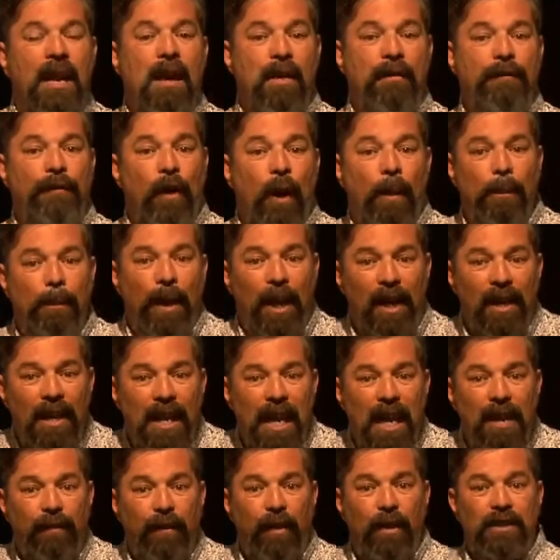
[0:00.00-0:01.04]
for
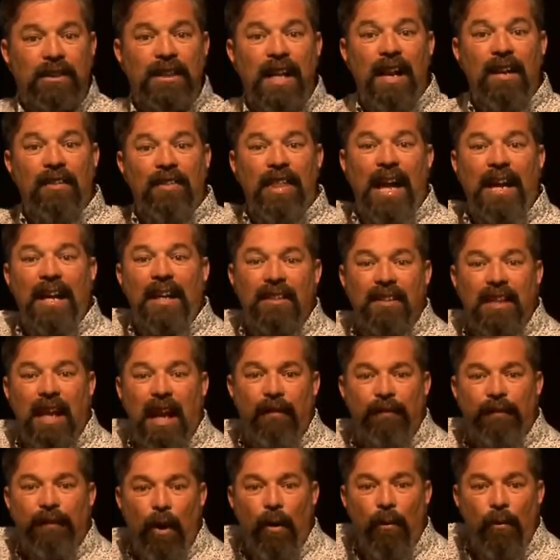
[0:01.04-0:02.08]
believers that it did
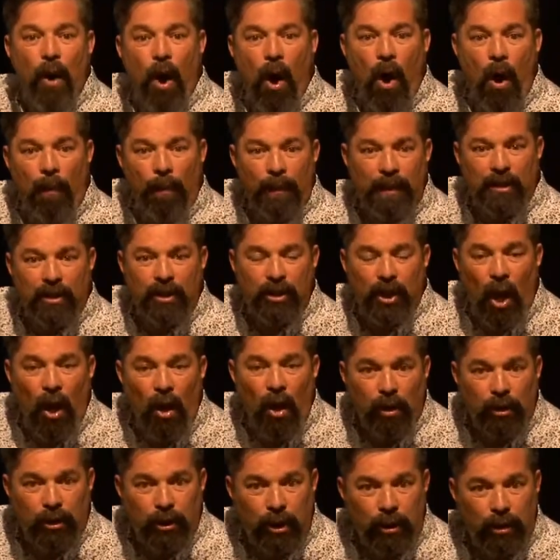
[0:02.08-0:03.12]
for Roman
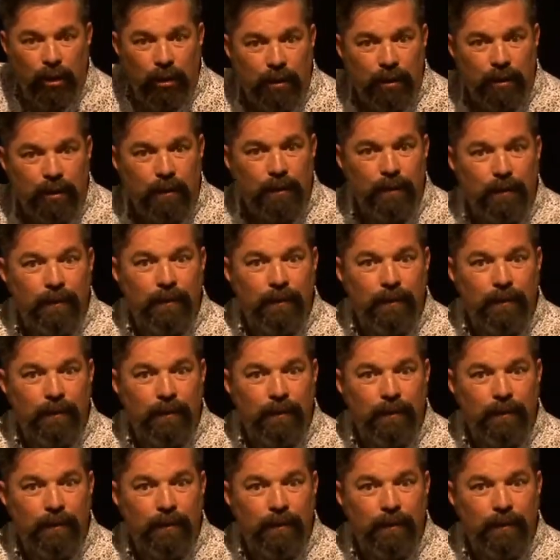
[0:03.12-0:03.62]
soldiers.